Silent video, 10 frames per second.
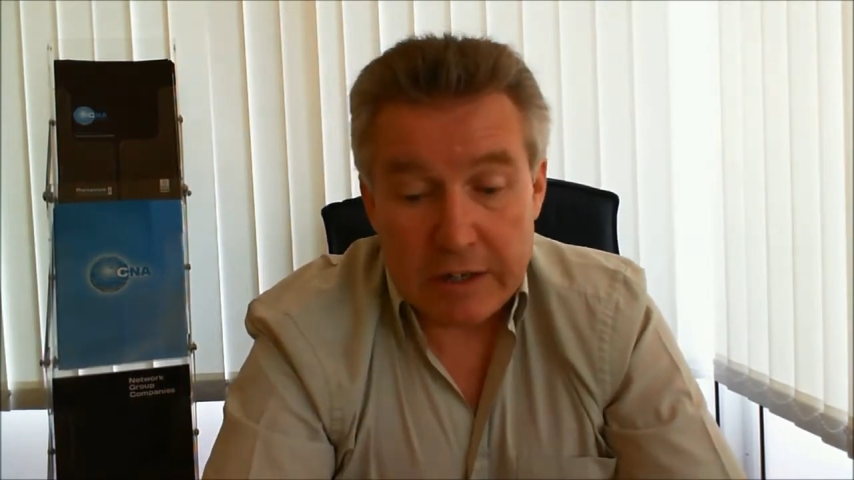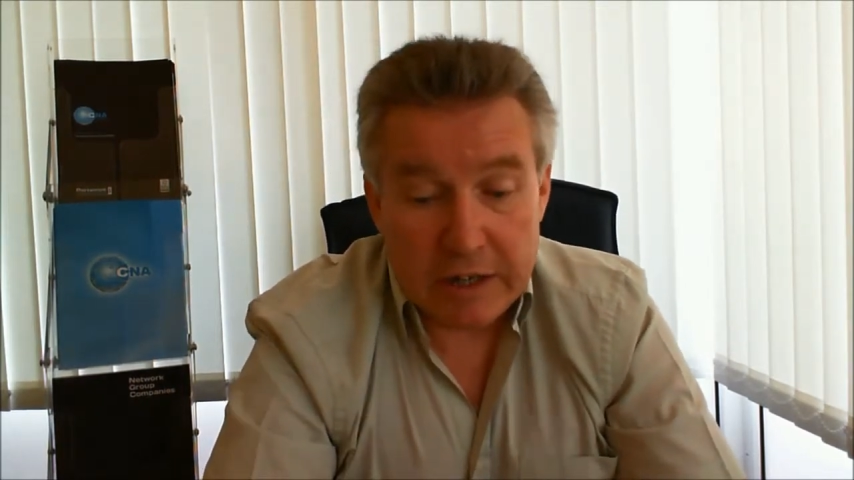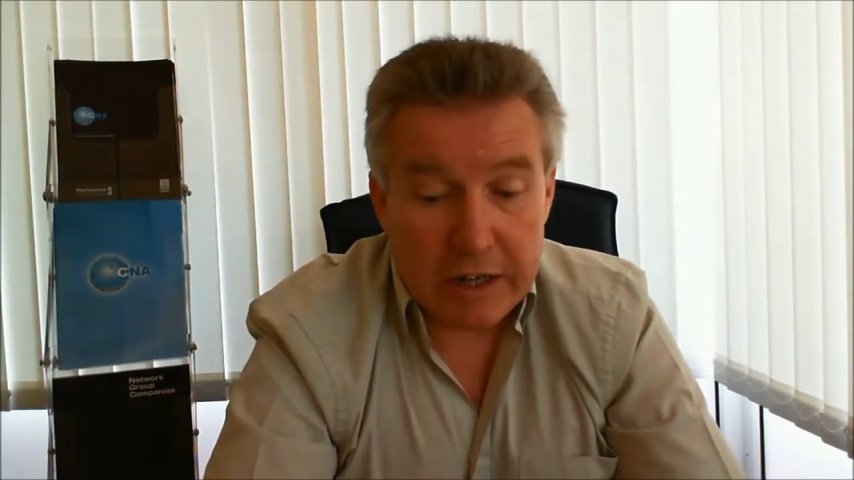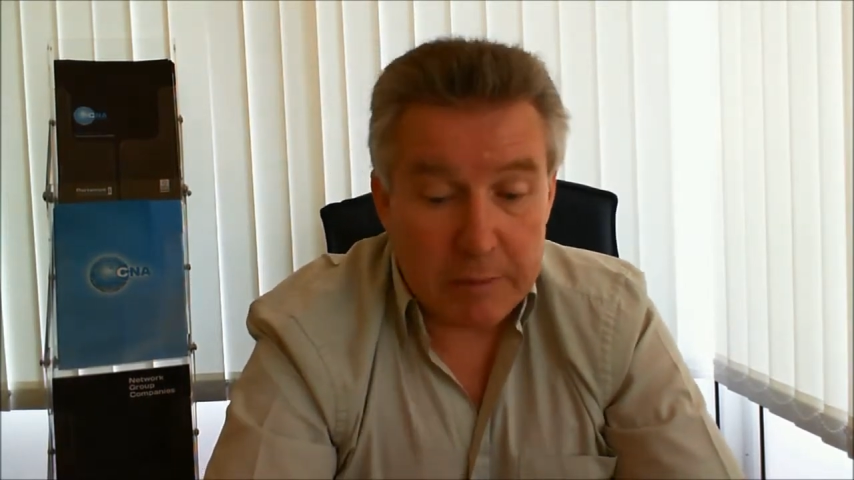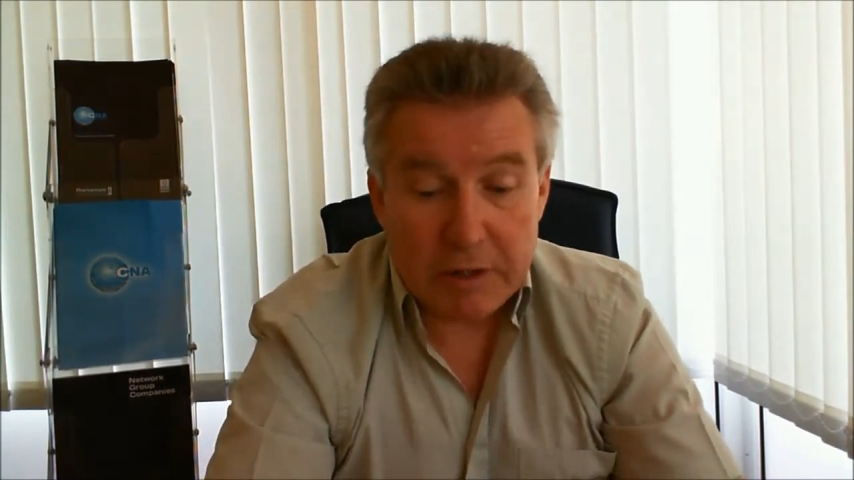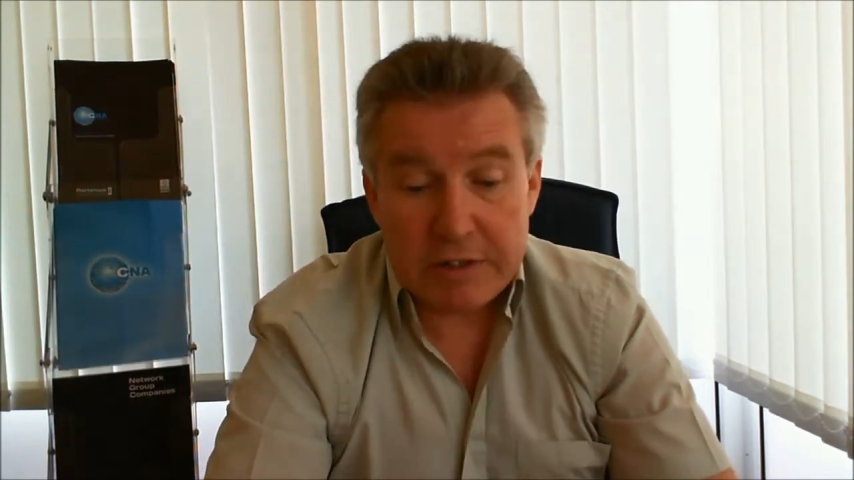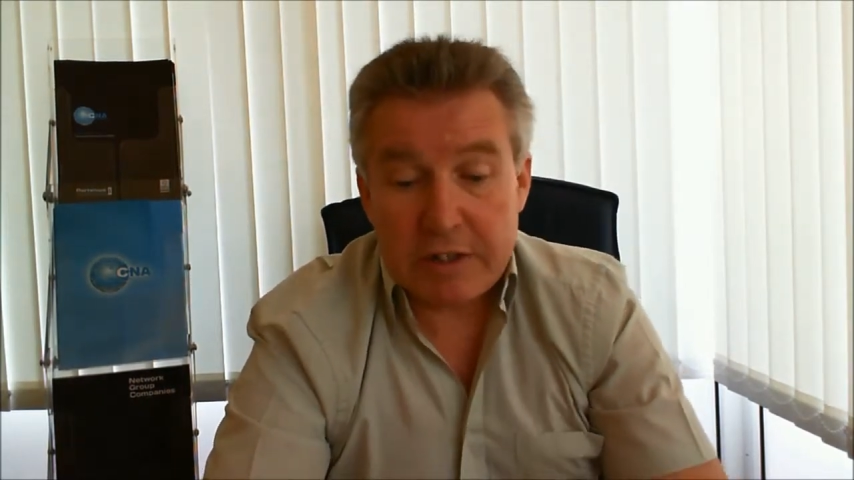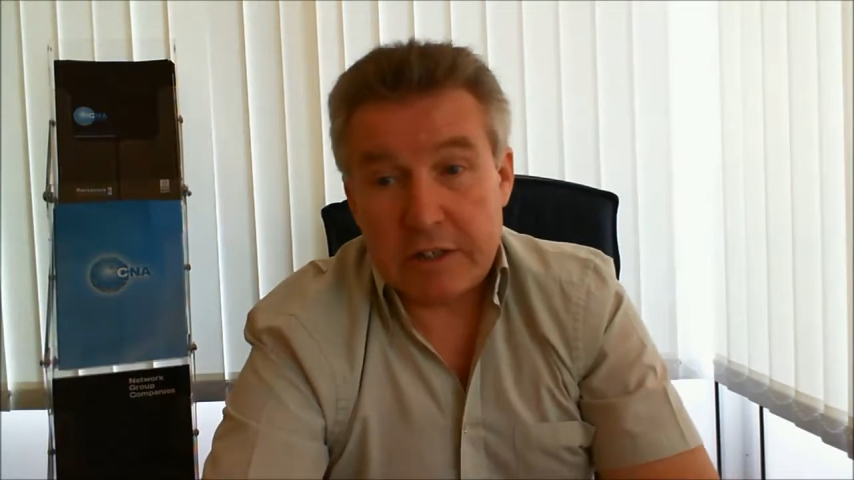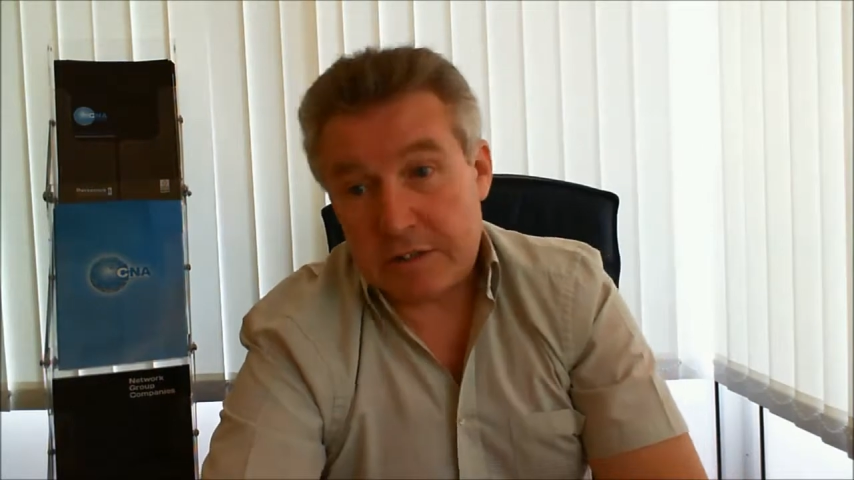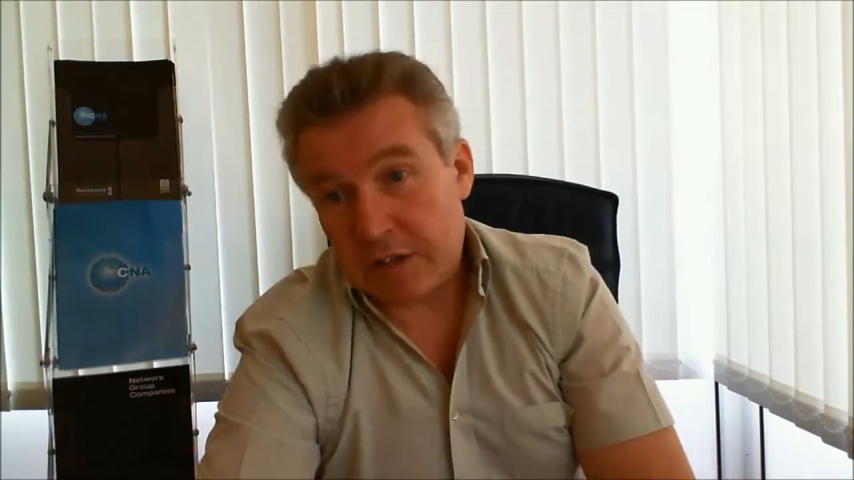Anybody
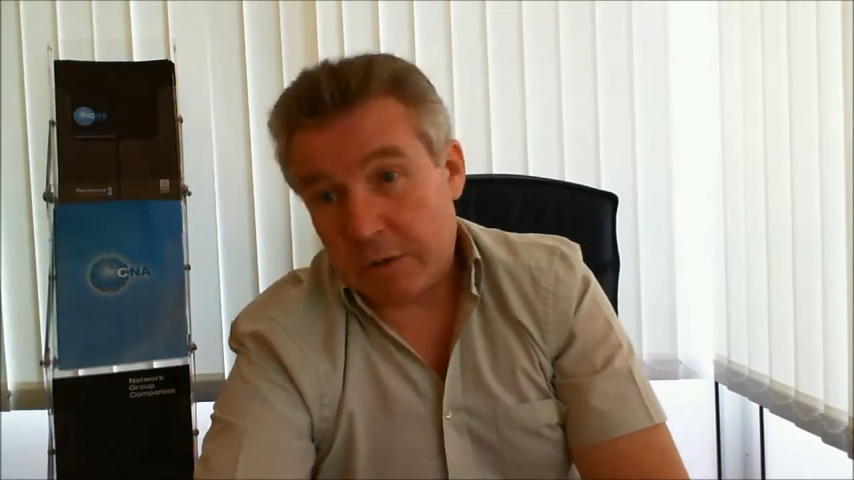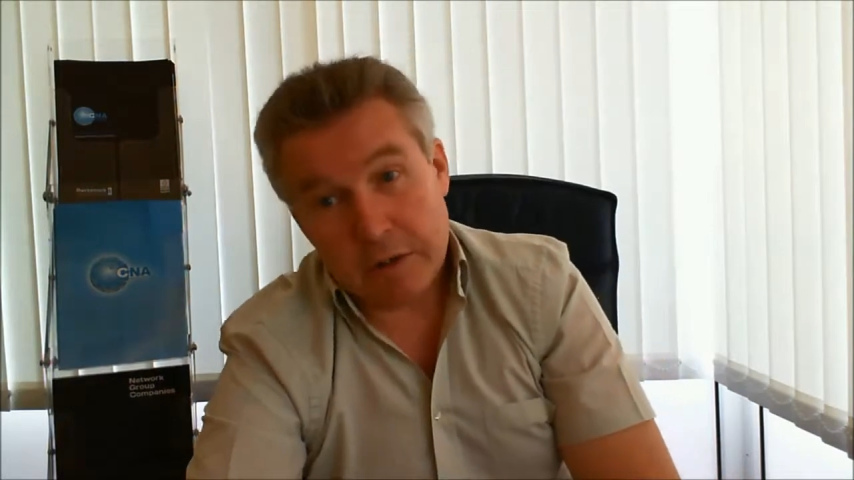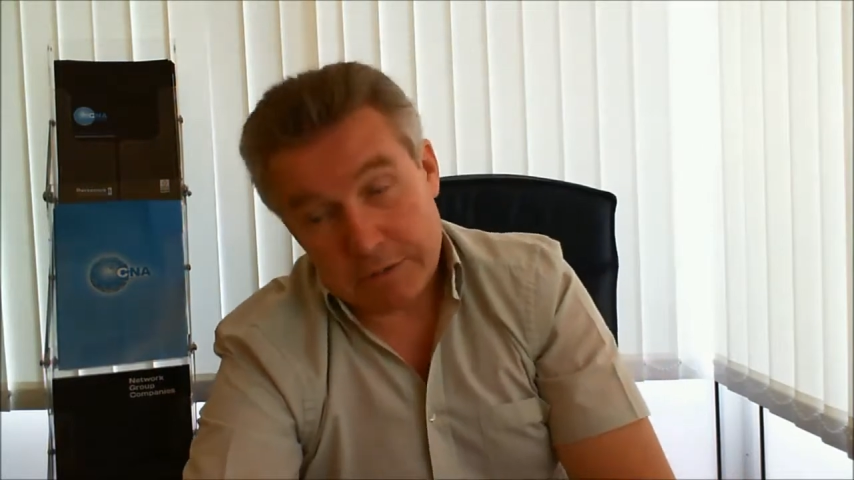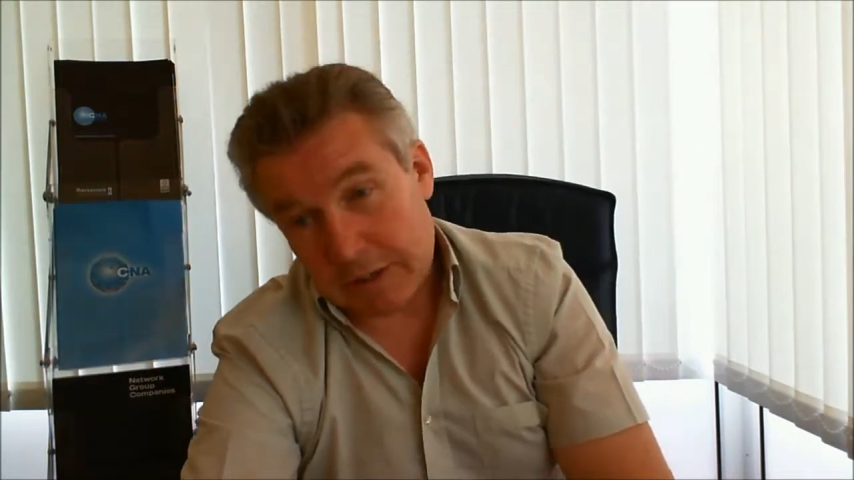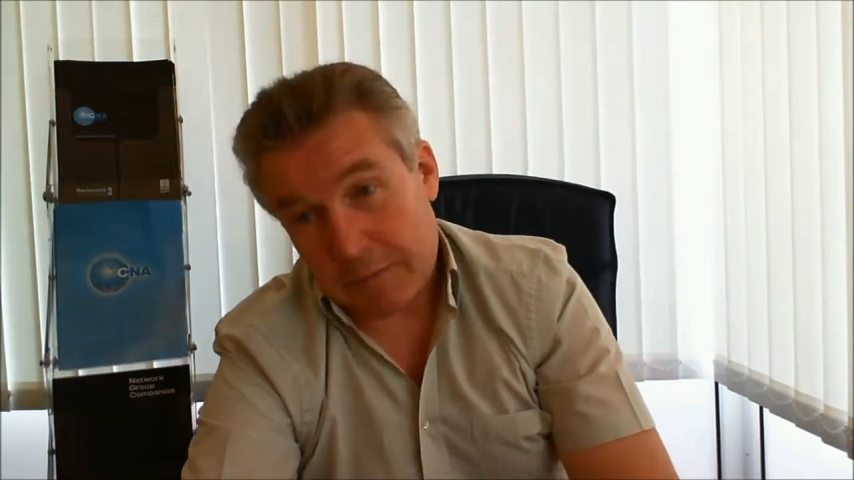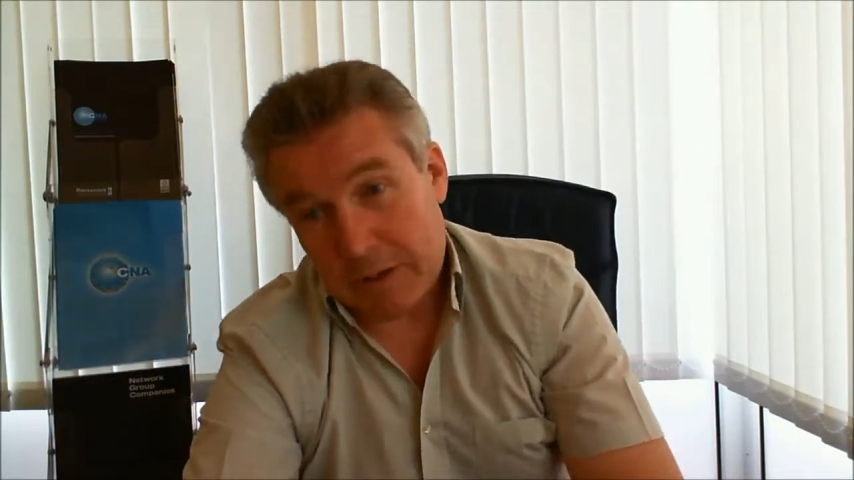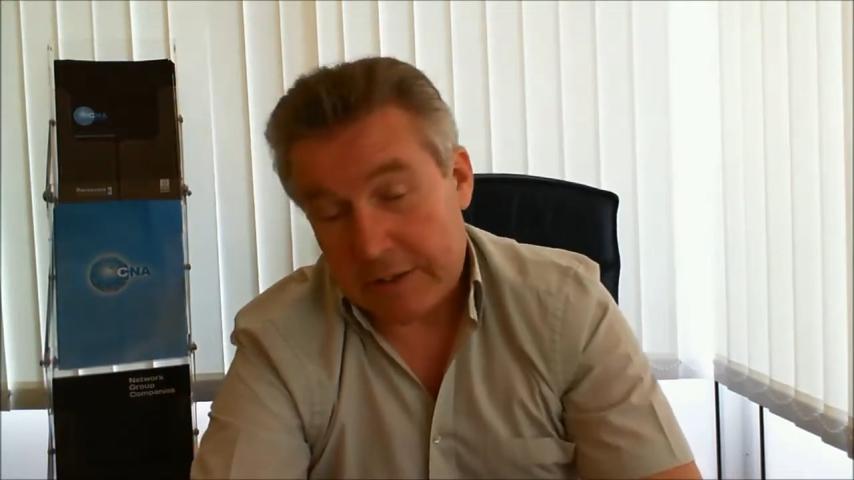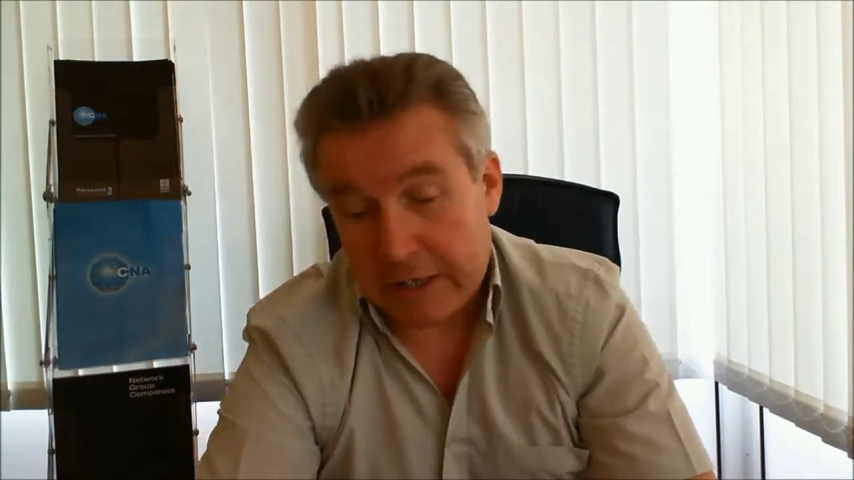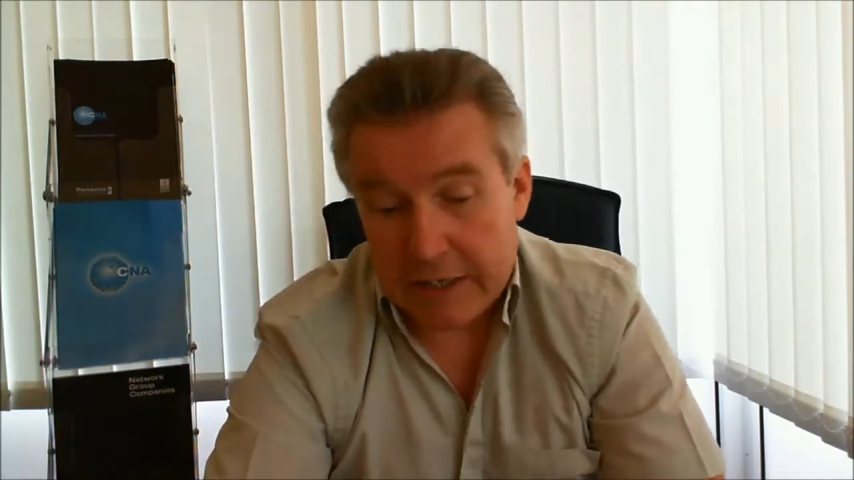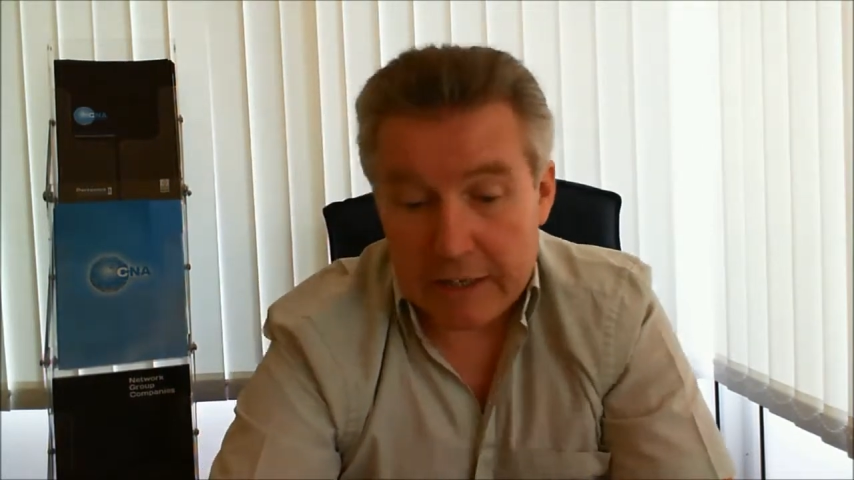says so, I'll tell them
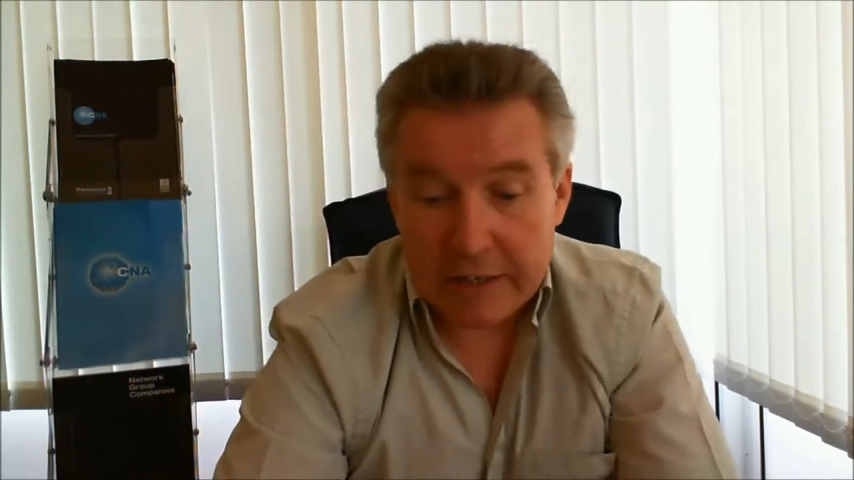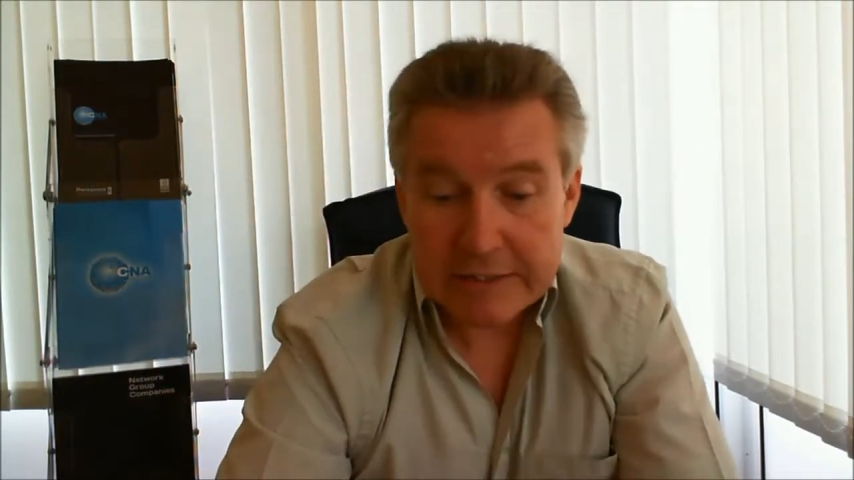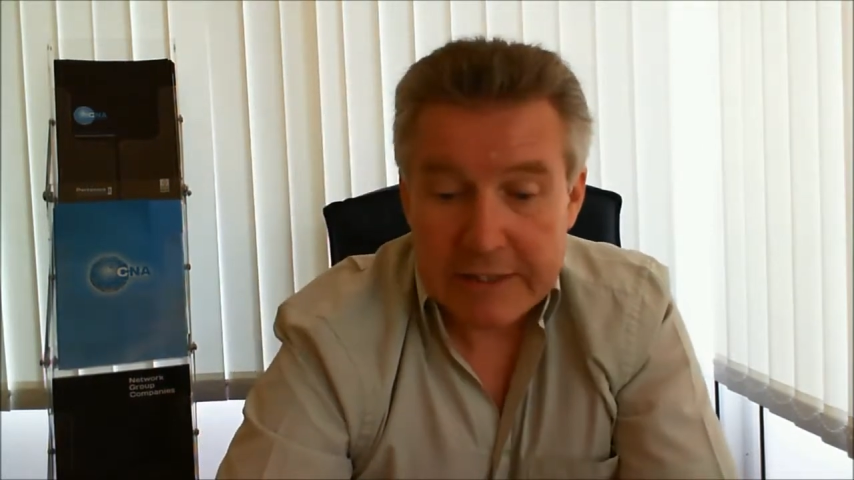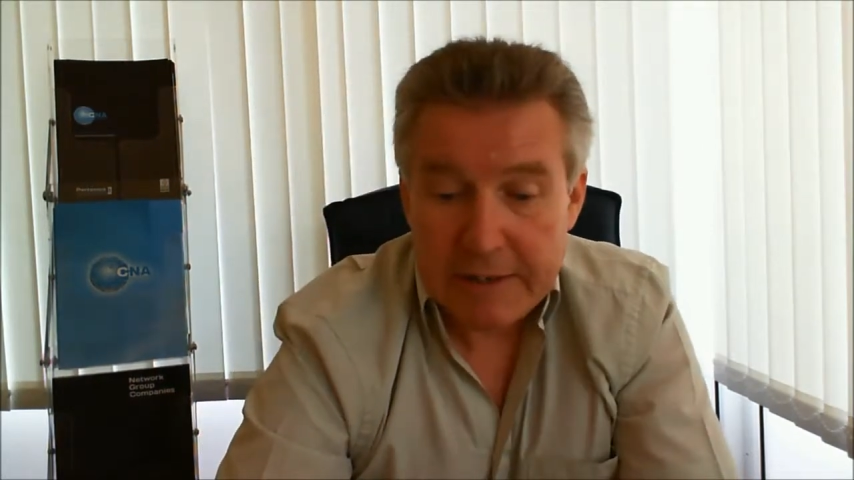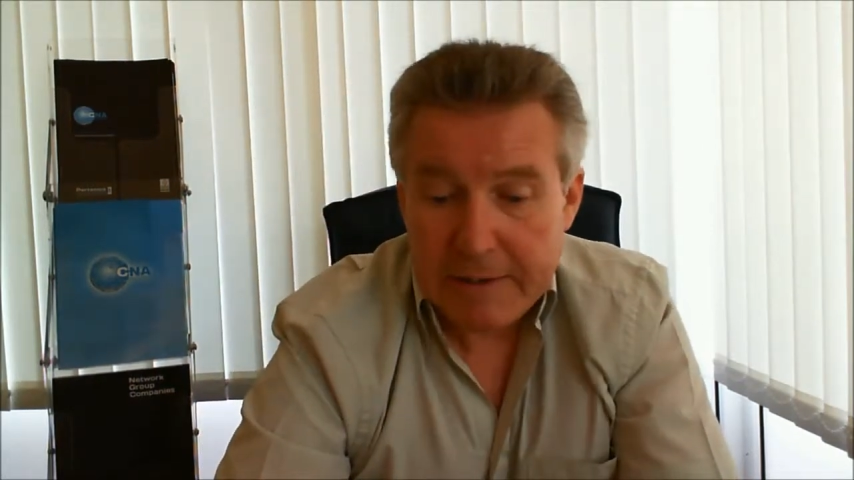telling lies.